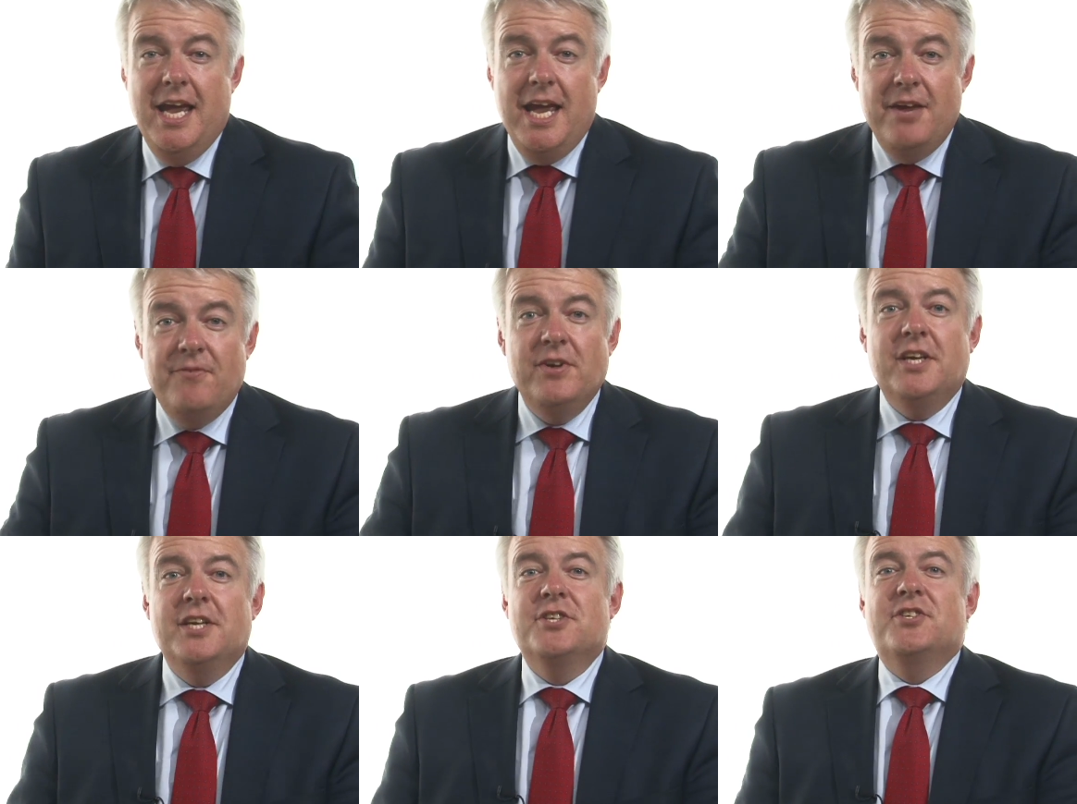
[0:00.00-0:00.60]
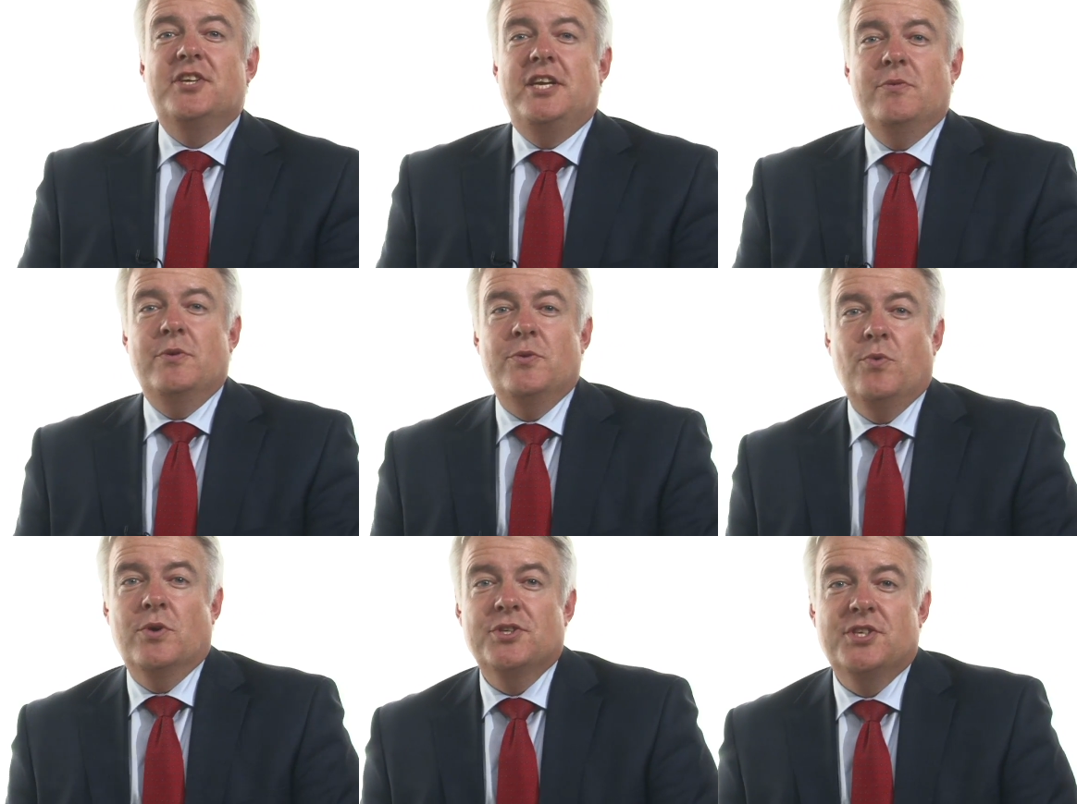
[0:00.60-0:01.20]
If a
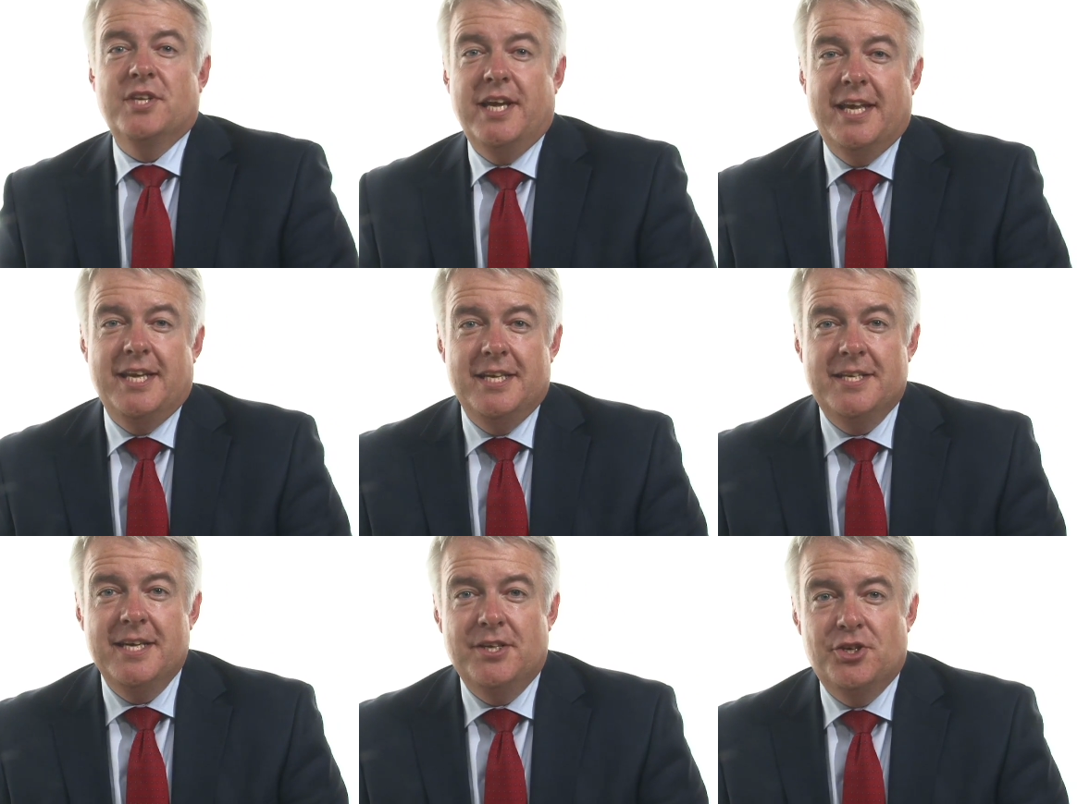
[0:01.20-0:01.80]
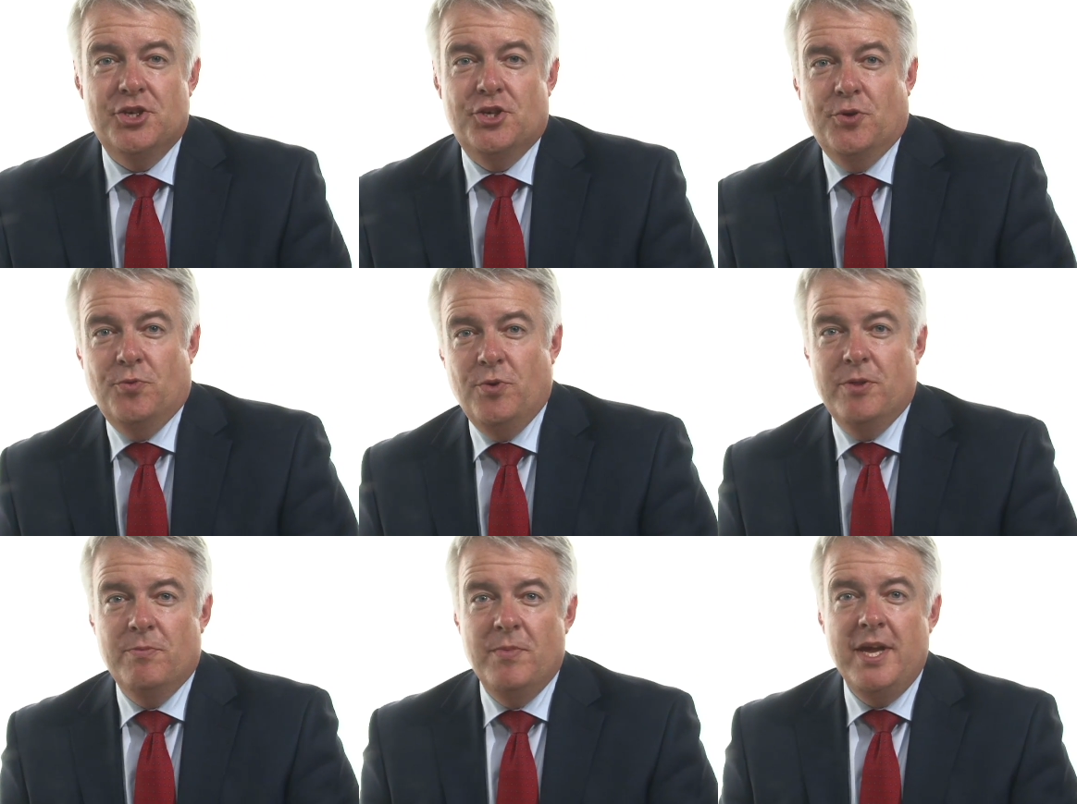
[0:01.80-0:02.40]
constituent wants to get in touch
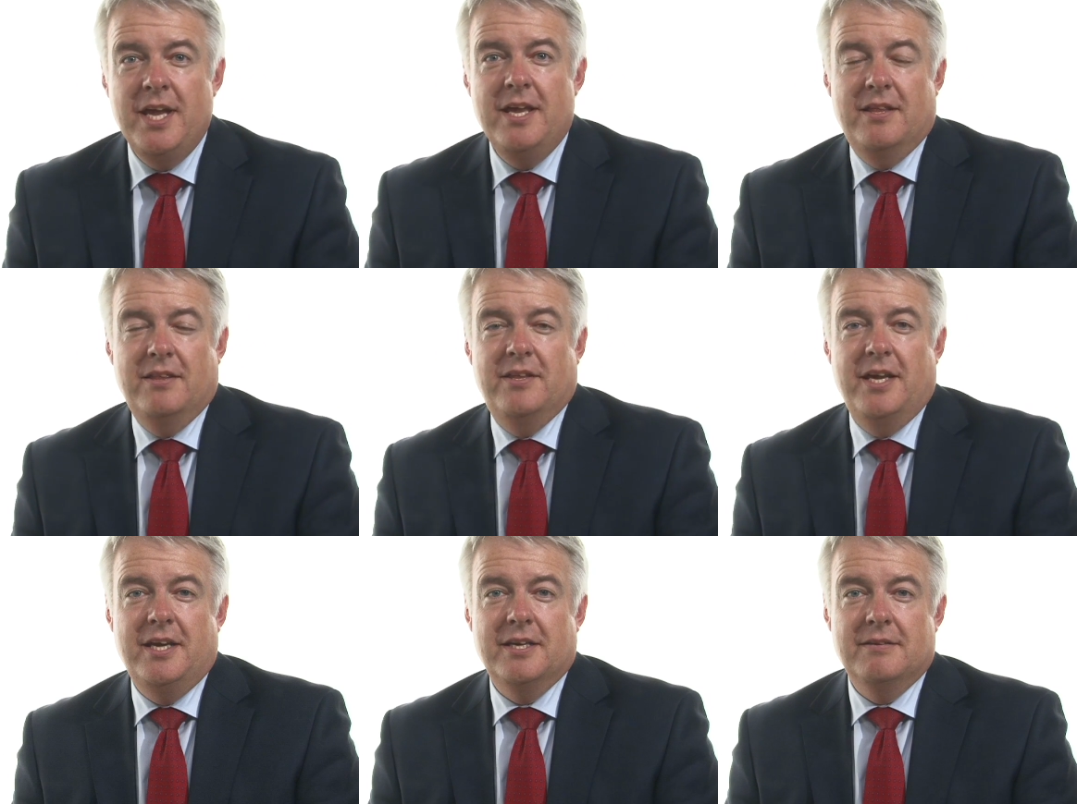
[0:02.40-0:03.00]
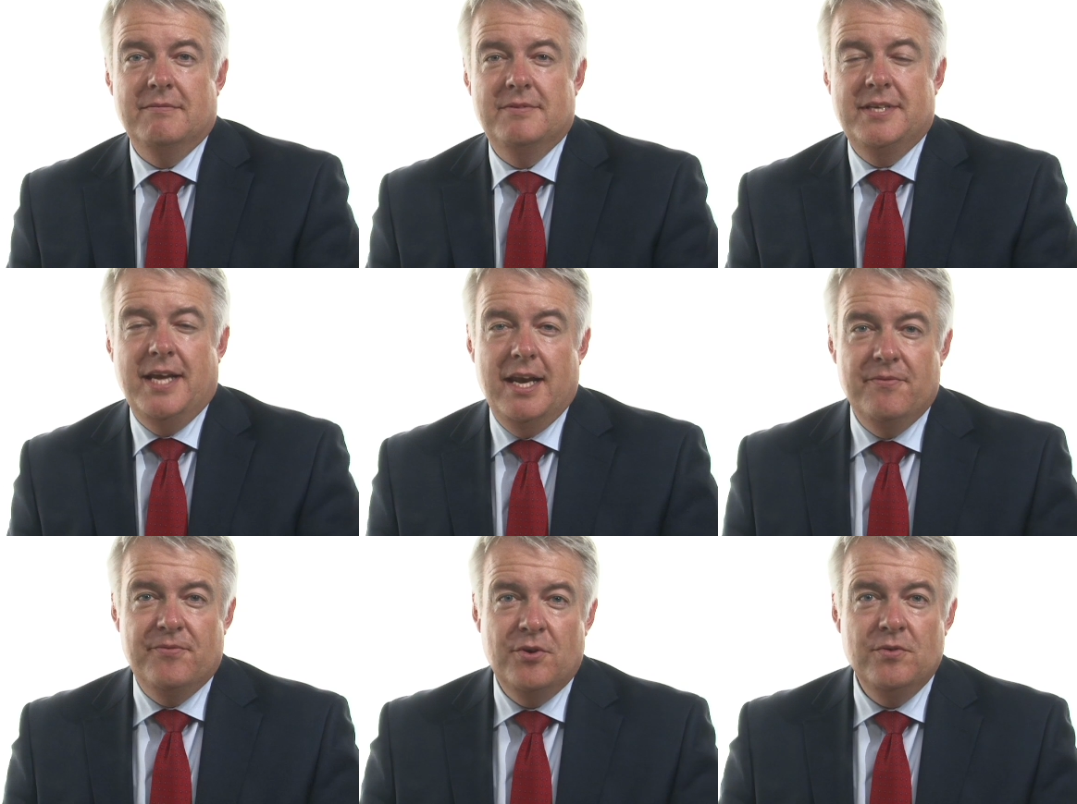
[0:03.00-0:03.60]
with me, they can
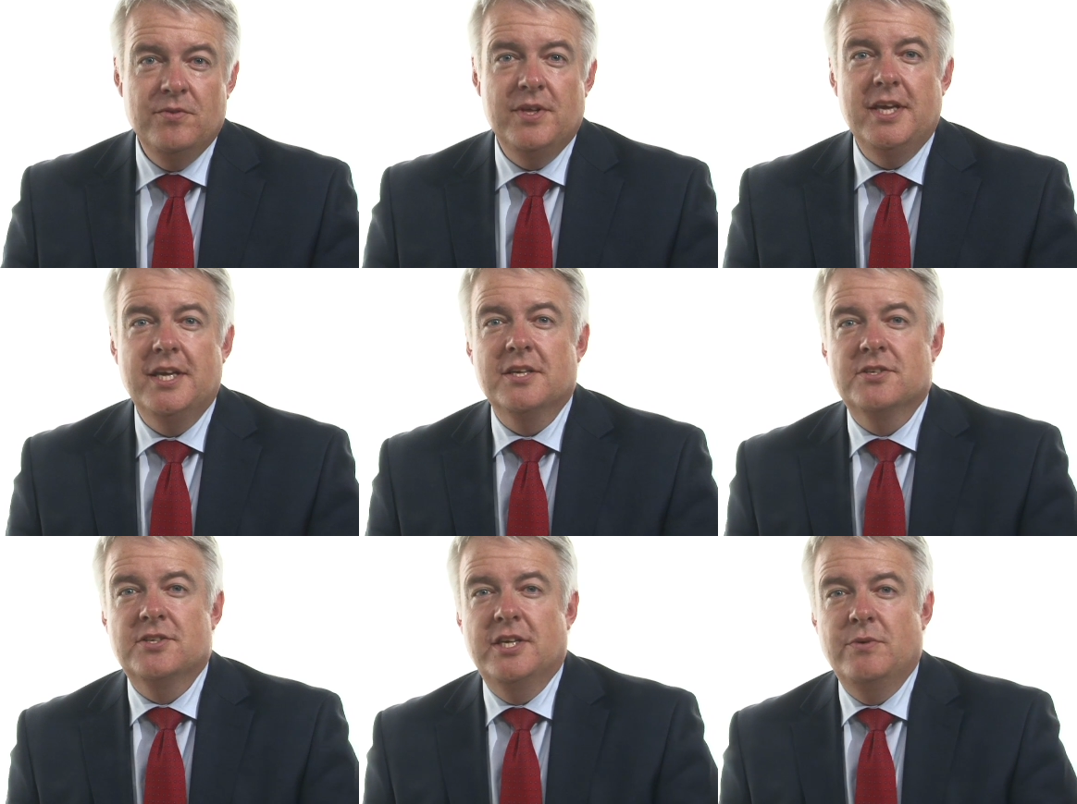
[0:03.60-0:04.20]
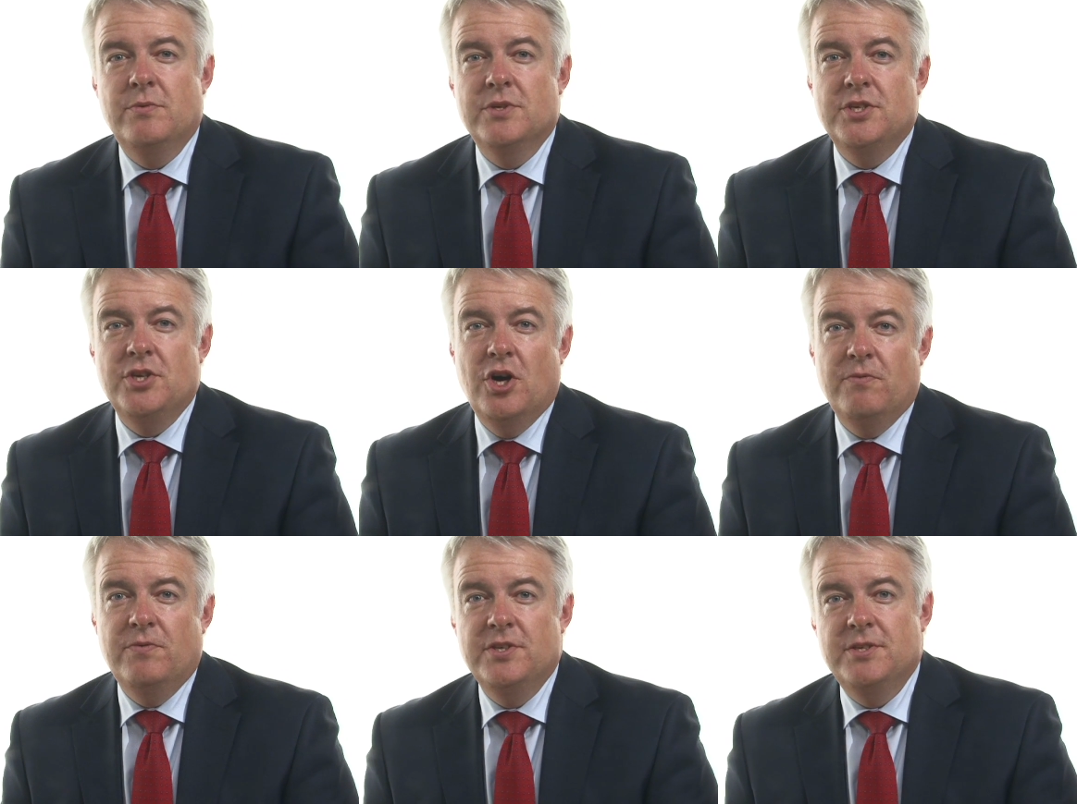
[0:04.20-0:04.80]
telephone the constituency
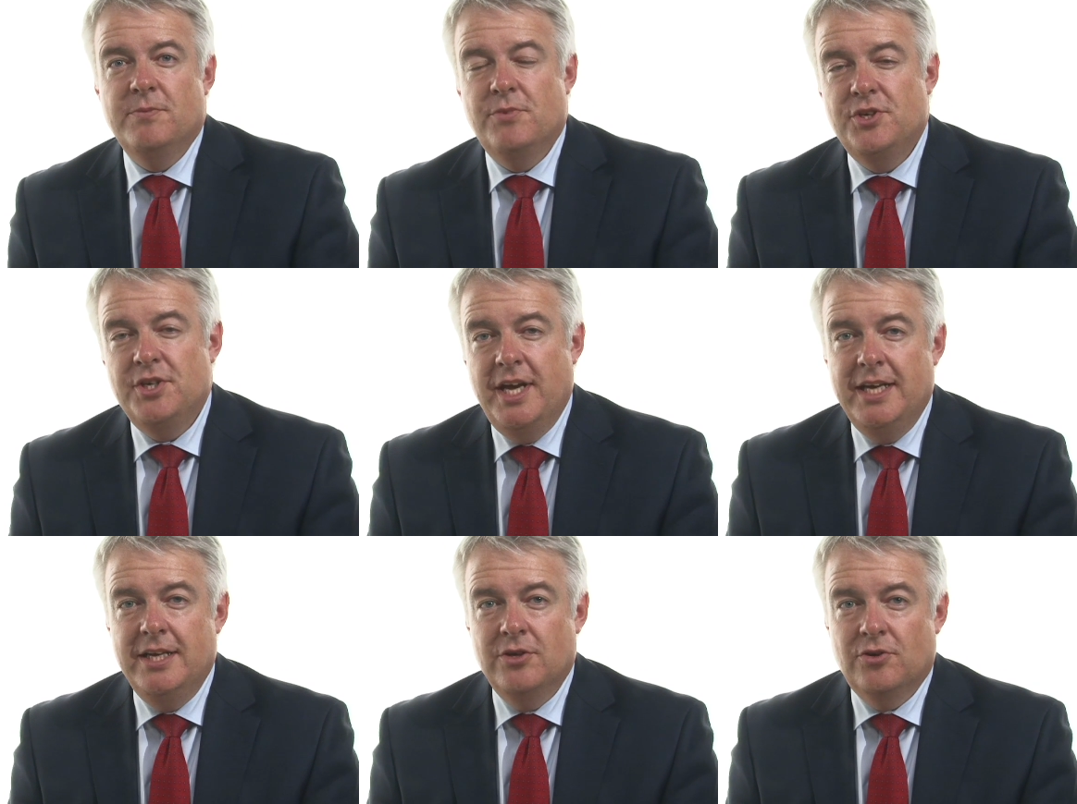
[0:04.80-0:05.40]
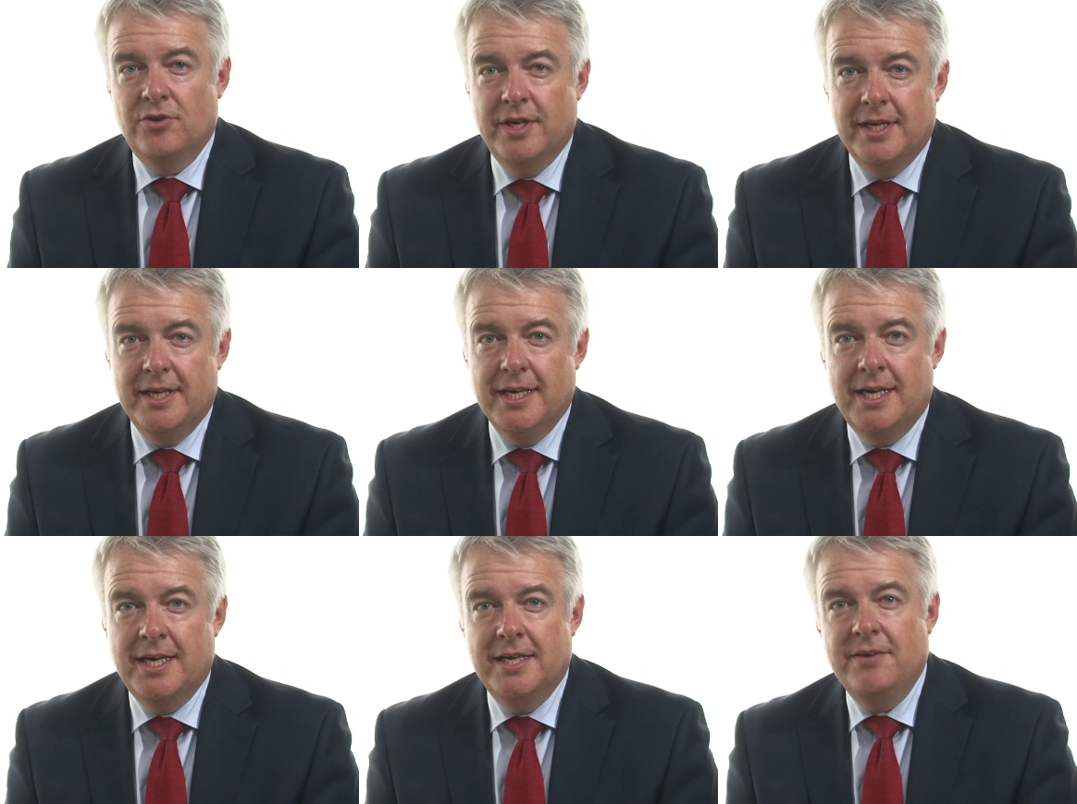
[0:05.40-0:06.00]
office in Bridgend or in
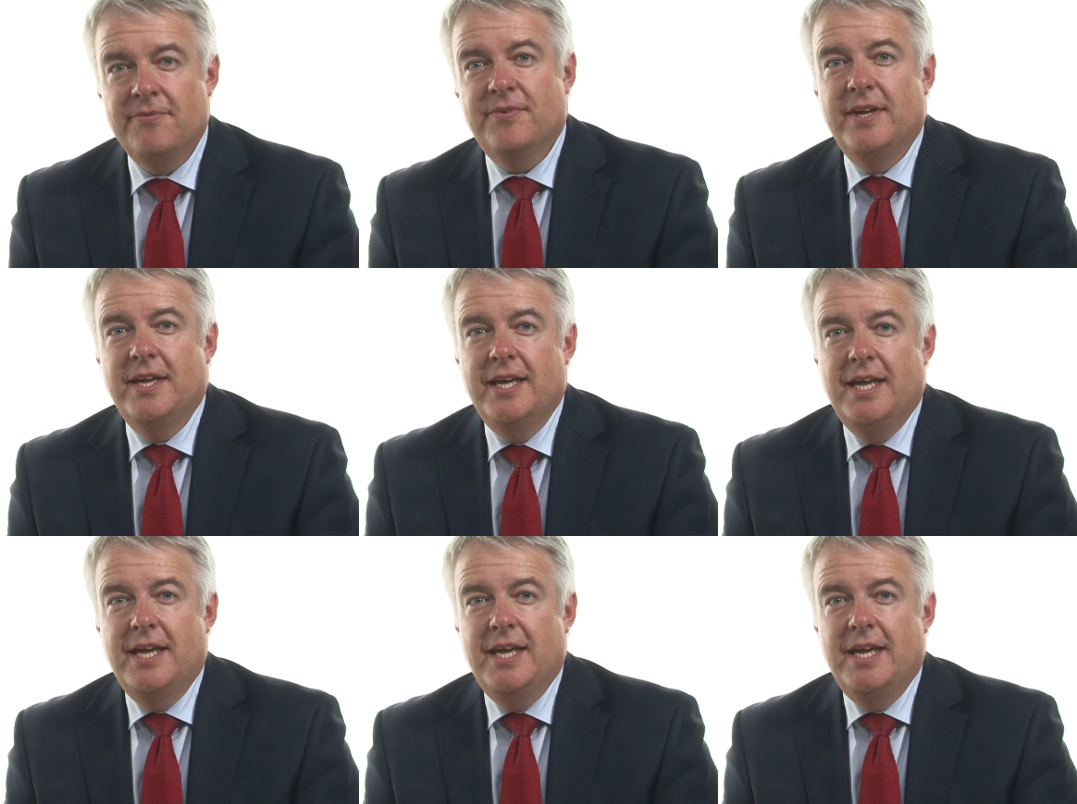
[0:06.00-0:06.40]
Cardiff,